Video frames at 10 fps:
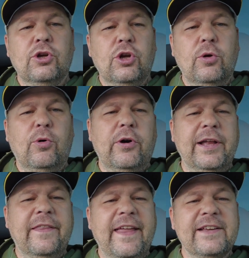Good
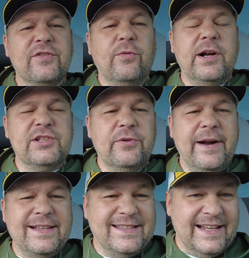morning. Thanks for watching
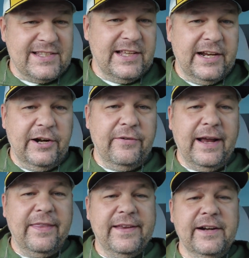Rat's Tesla. Aaron
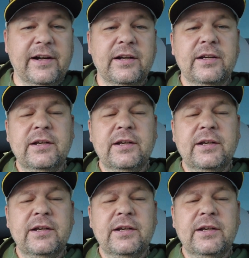Rath here.